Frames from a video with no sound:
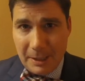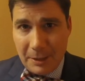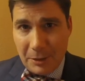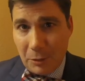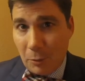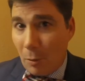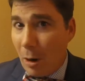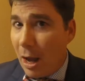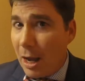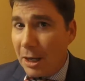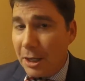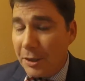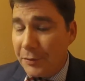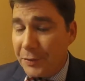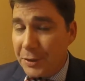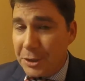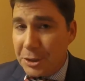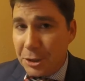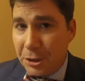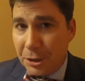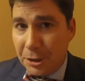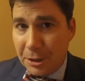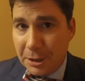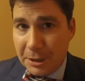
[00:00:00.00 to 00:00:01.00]
The Rock of
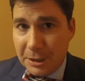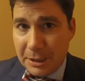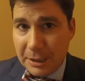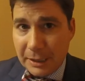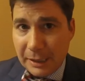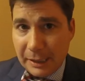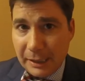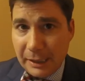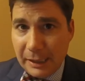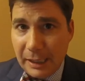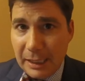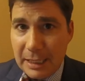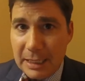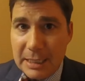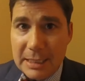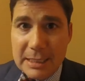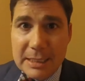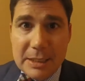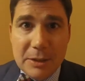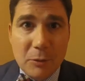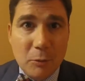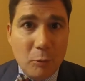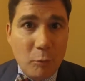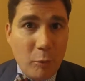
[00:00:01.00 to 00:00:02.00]
Eternity
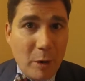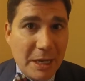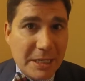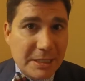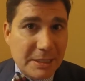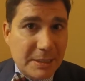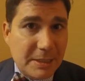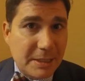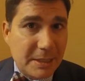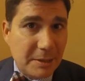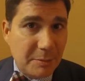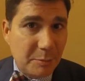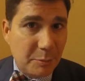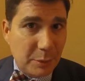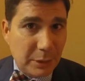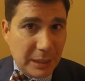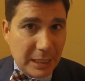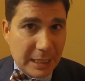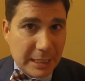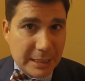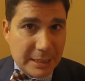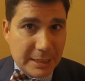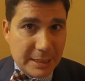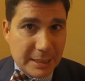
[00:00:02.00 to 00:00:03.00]
is the resting
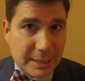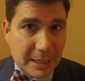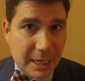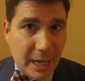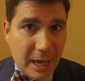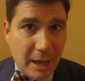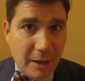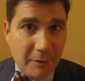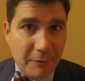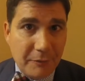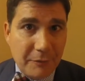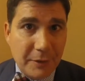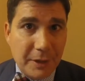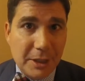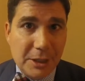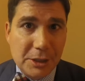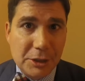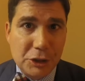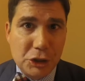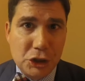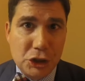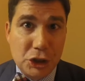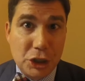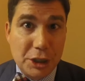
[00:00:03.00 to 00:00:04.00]
place of
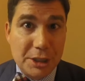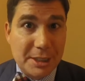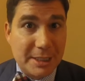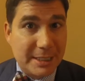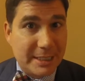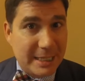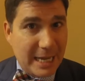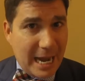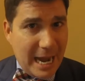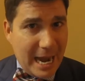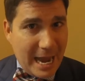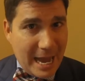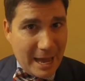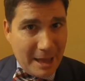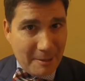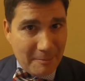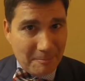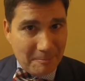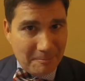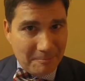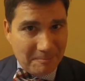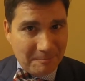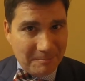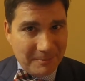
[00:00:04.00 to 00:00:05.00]

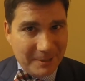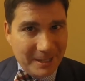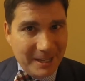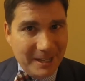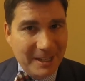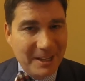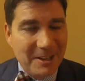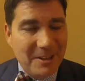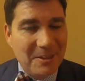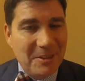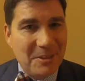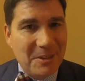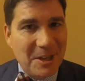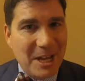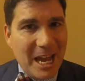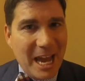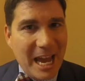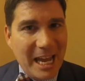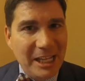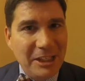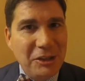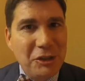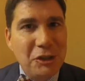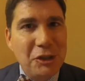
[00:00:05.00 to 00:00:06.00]
Shazam, the
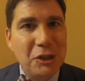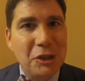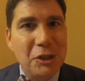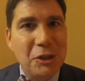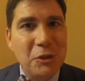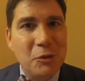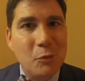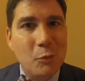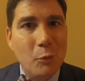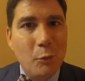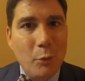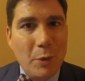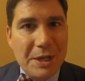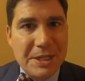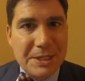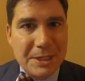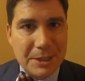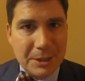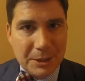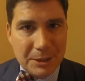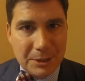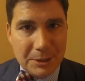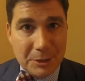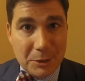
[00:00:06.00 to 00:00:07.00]
ancient
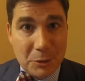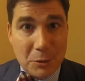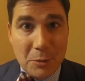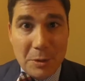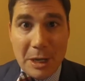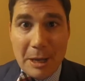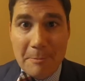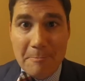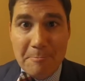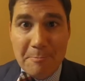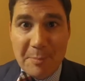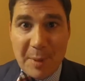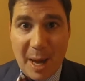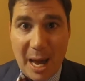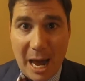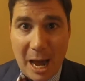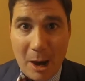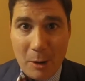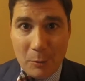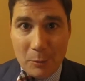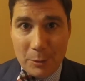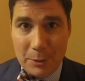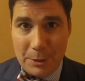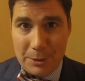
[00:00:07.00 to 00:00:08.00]
wizard who
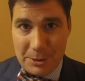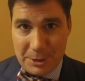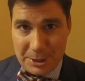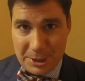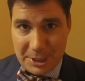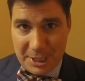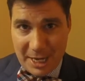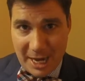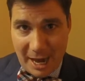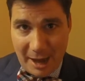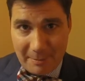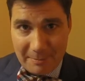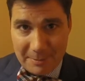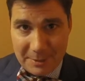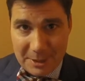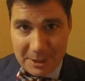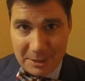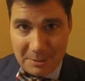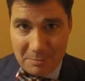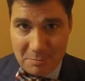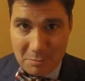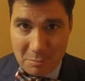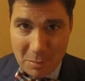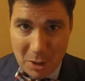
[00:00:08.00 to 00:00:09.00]
empowers
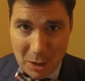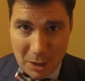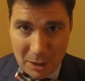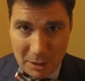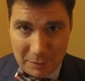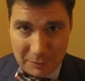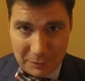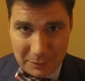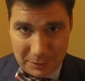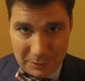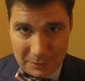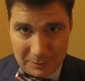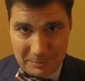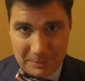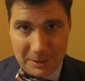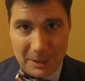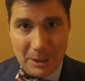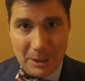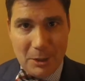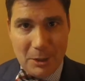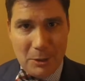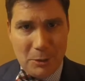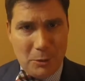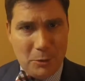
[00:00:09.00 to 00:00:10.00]
Captain Marvel,
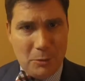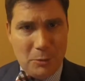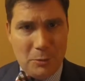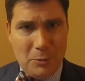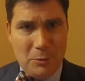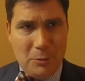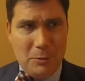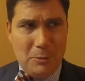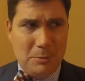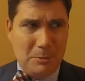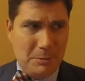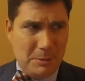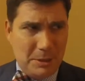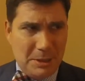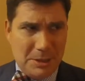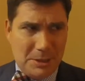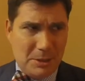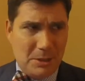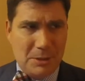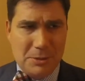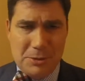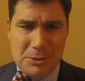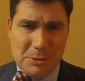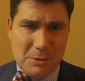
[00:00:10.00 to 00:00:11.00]
who is
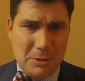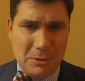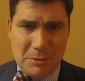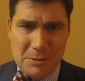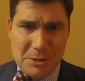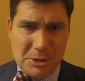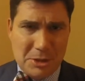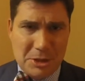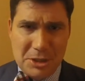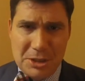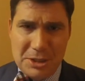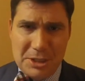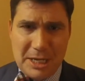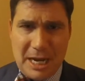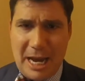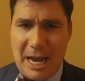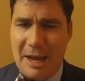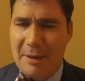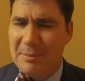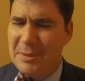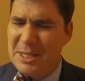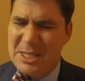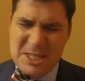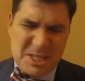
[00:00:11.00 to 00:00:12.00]
also known as
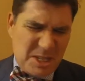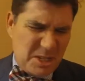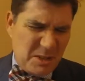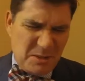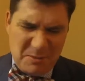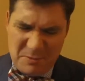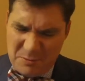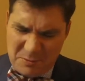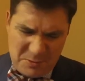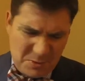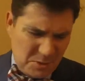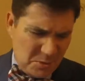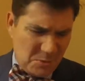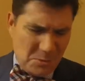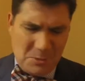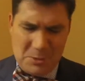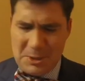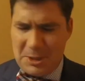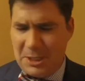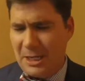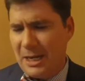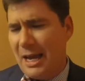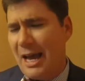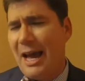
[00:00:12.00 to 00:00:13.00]
Shazam. It's
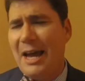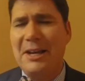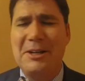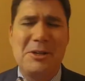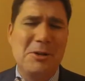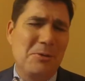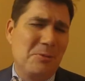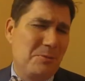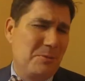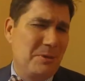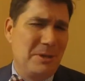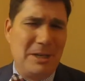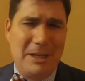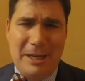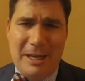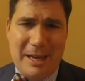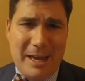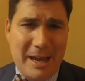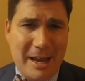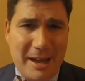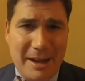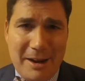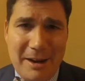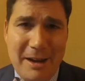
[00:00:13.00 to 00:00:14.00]
confusing. I don't really
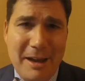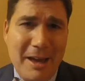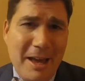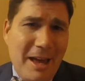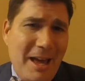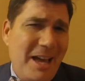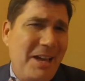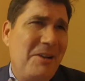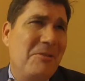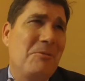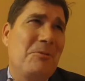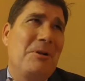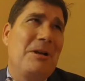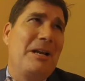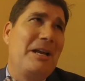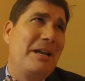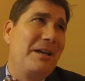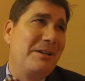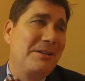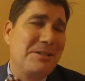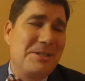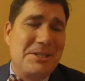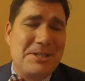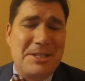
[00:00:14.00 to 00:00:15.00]
care. I don't really
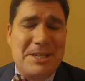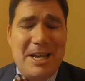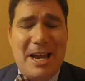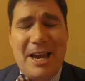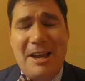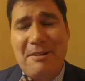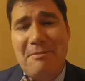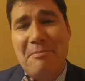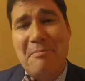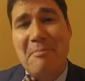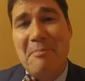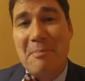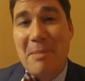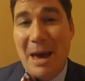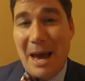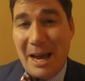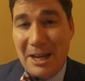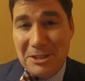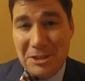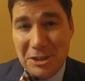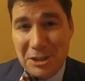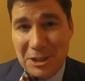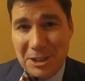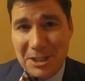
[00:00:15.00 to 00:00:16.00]
understand
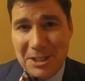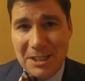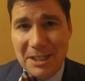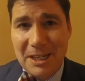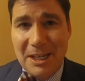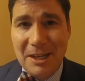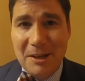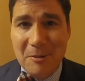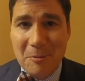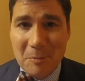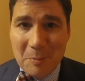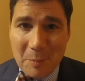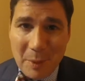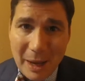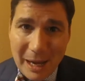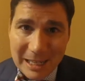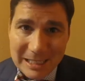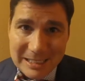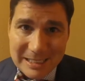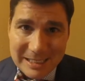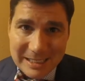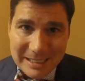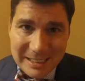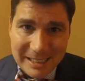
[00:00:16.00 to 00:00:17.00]
magic.
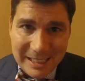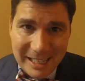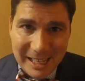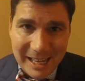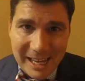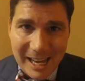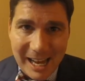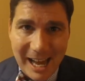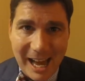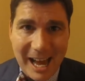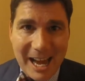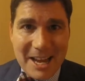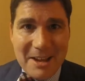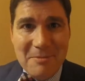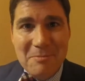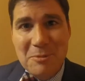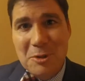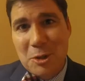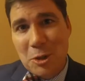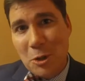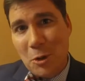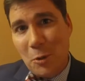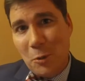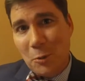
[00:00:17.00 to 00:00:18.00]
But I am
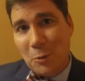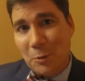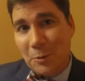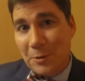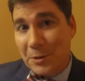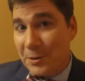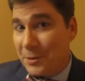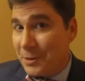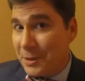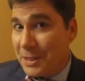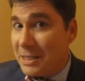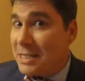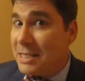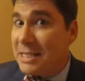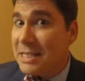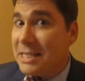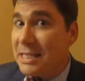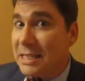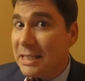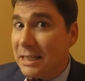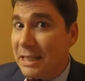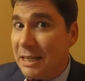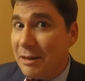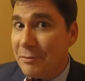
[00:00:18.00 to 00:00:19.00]
told this
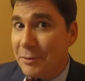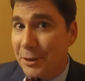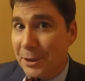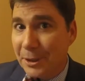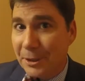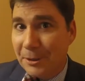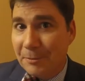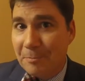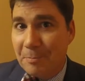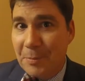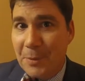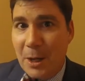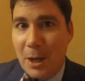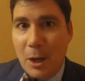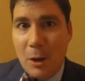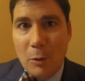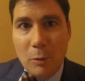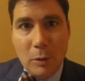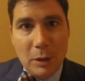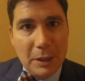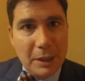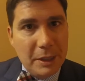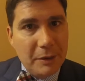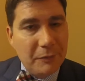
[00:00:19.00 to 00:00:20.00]
sliver
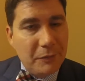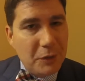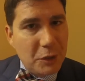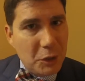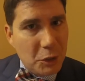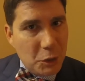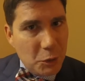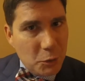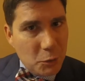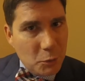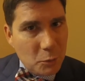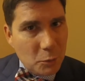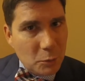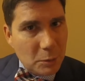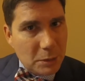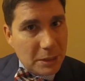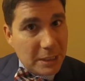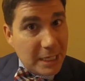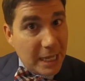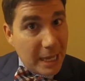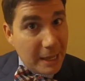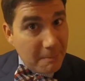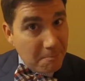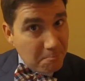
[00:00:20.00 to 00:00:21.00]
will give you
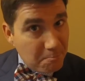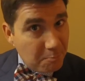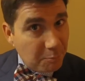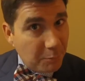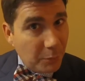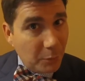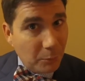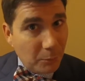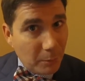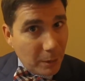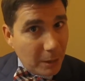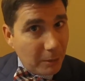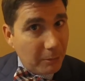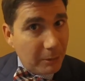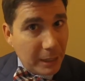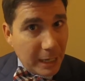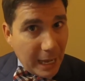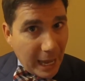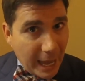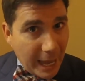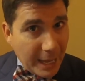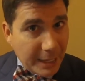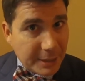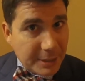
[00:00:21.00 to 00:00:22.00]

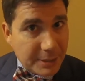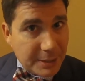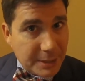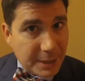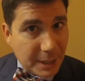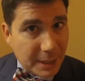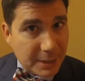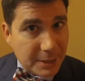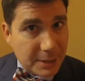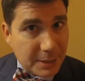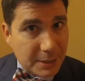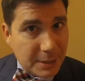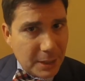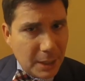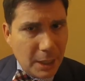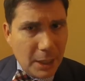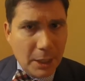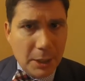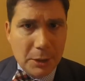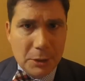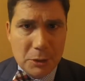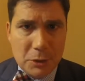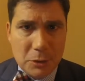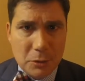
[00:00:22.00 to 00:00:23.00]
temporary access
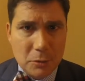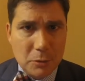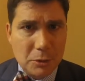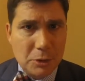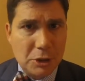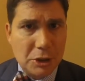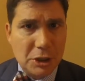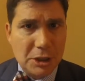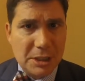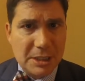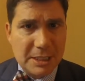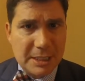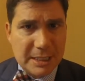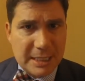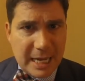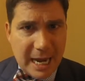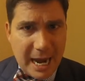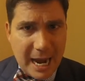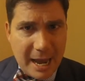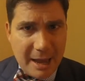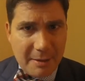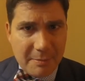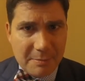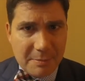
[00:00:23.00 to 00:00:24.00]
to
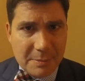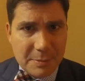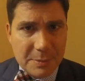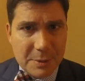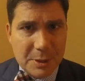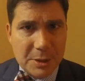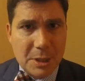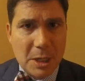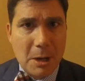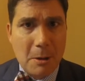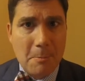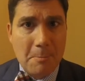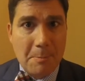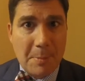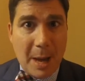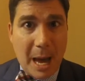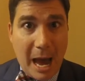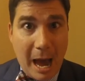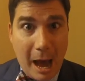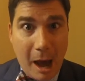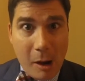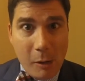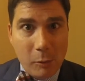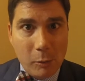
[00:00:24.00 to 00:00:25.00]
Shazam's
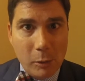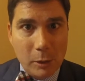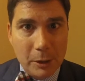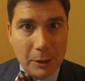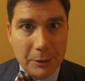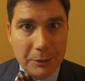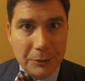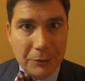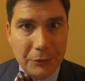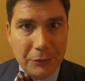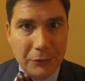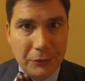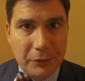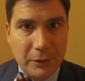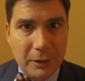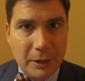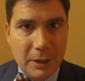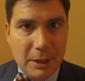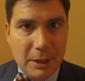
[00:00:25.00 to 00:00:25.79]
powers.